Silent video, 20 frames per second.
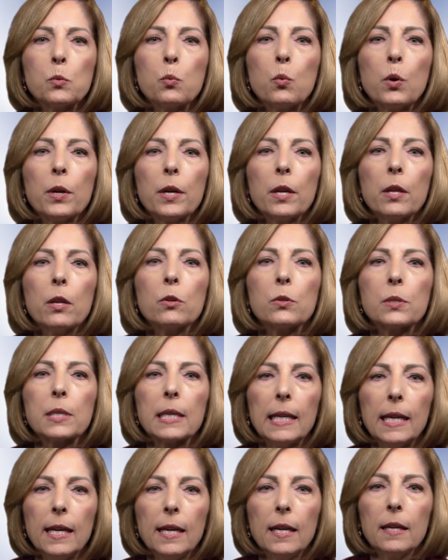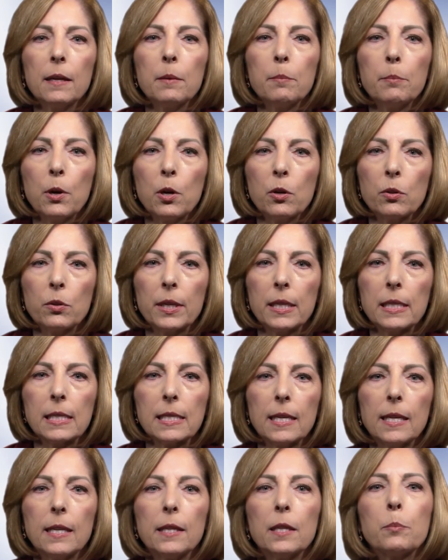one of those key components
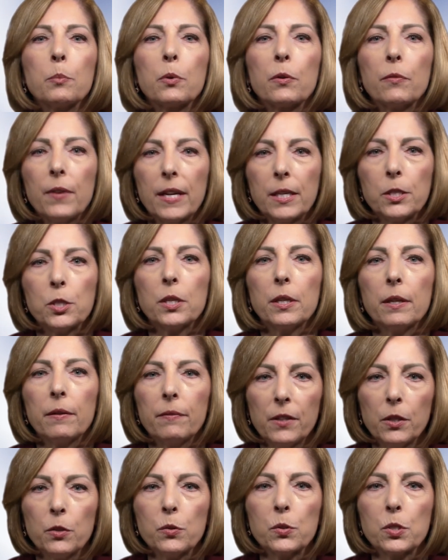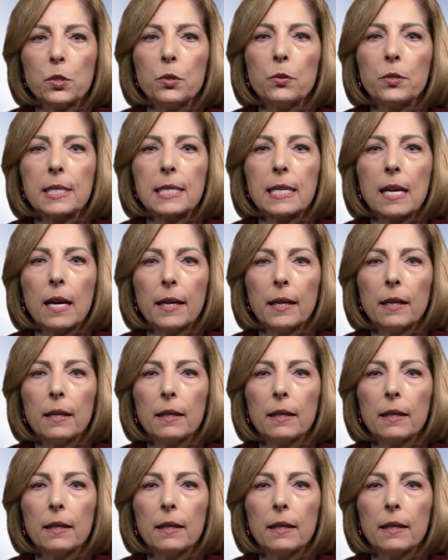in the prevention of youth suicide.